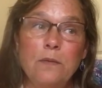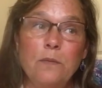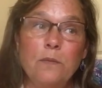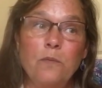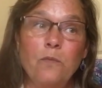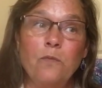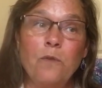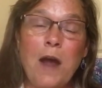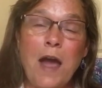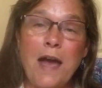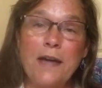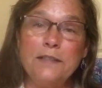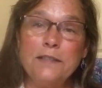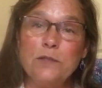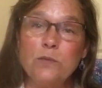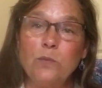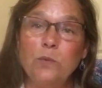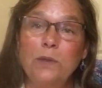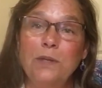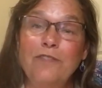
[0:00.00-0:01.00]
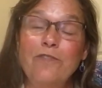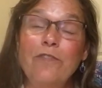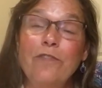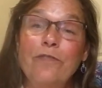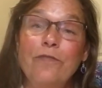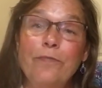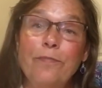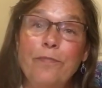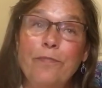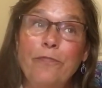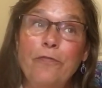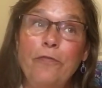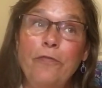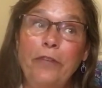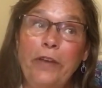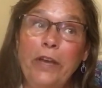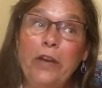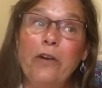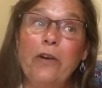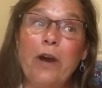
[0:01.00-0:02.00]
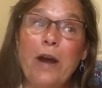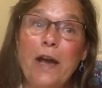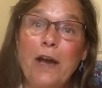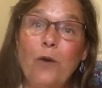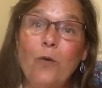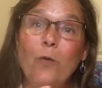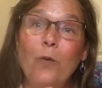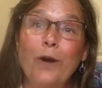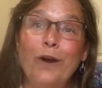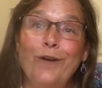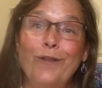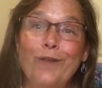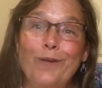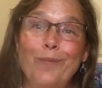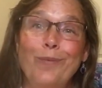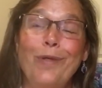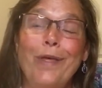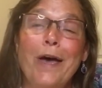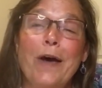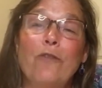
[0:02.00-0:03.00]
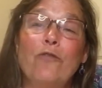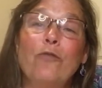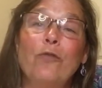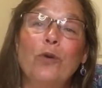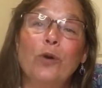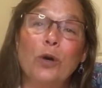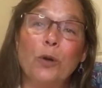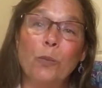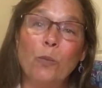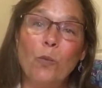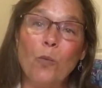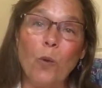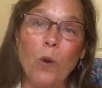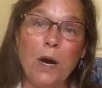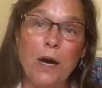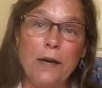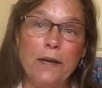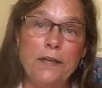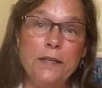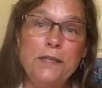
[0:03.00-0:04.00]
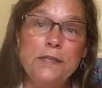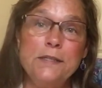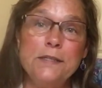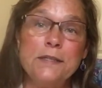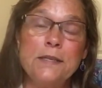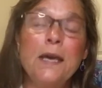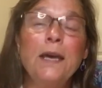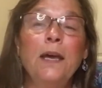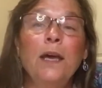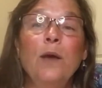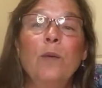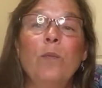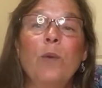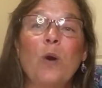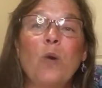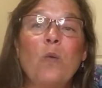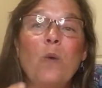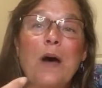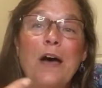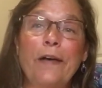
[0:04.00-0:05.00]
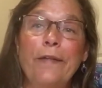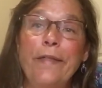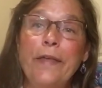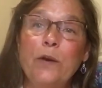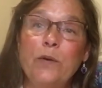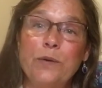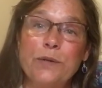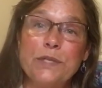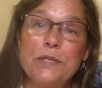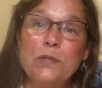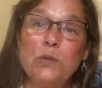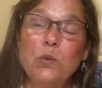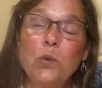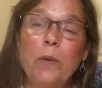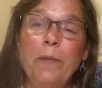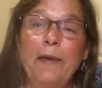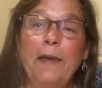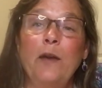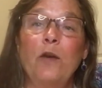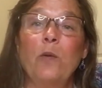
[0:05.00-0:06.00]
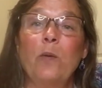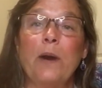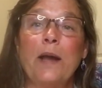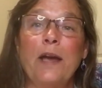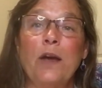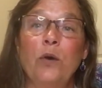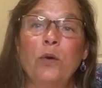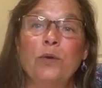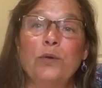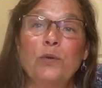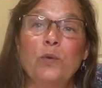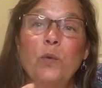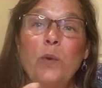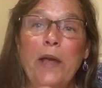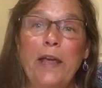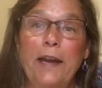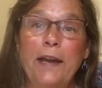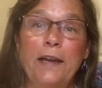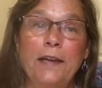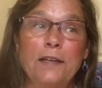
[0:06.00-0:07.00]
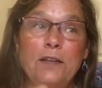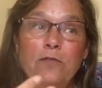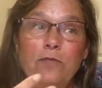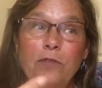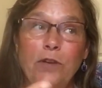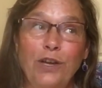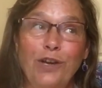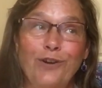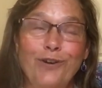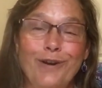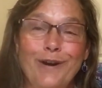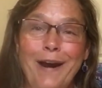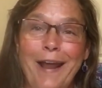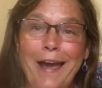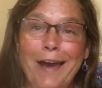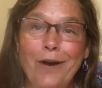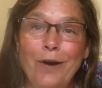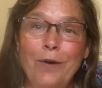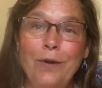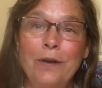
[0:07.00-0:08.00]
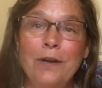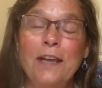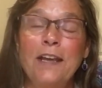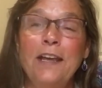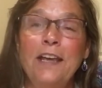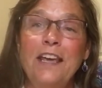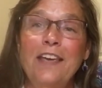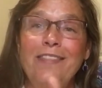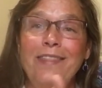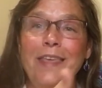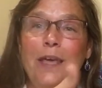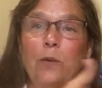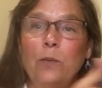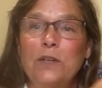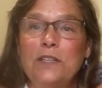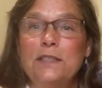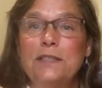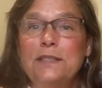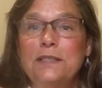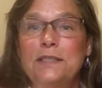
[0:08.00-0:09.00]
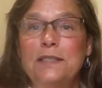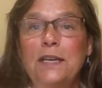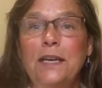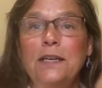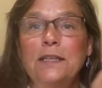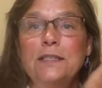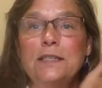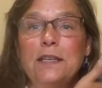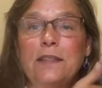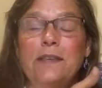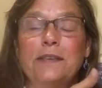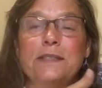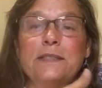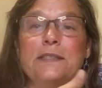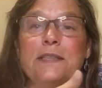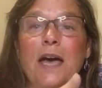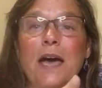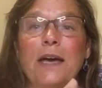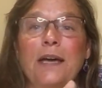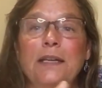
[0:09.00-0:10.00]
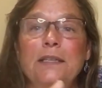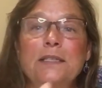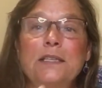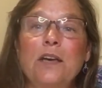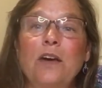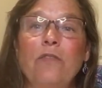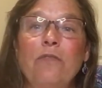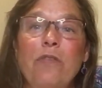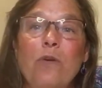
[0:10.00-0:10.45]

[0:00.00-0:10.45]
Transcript: rats would figure out where the platform was, but while they were swimming around waiting to figure it out, they would stick to the sides of the